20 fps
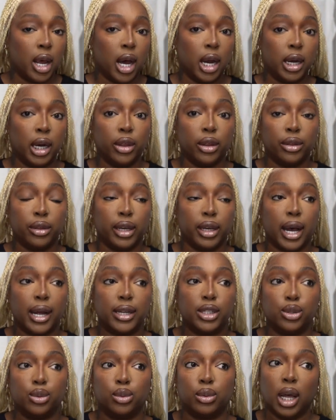Another thing
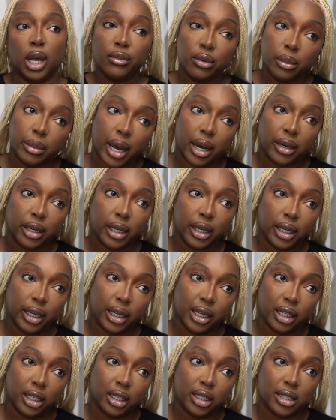I do love about it
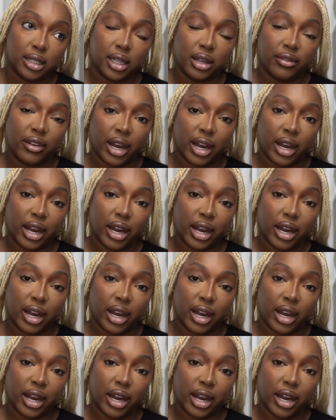is the